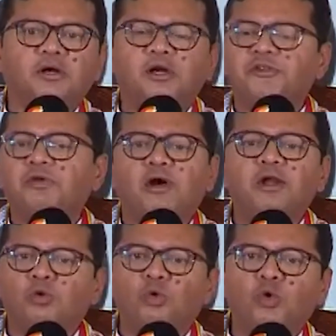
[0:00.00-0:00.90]
at least
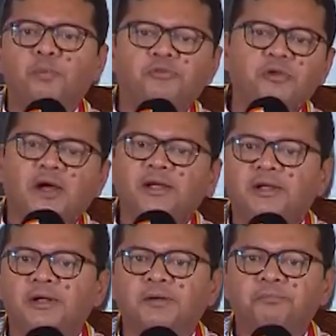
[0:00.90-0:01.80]
1 crore rupees in my
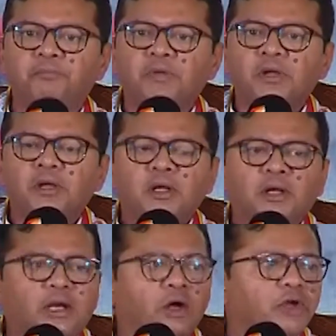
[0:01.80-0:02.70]
area.
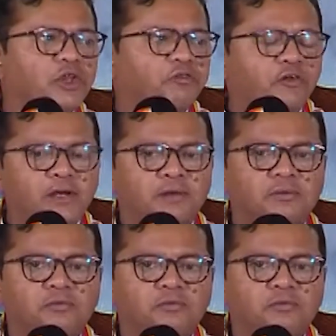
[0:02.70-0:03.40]
Now it's fine.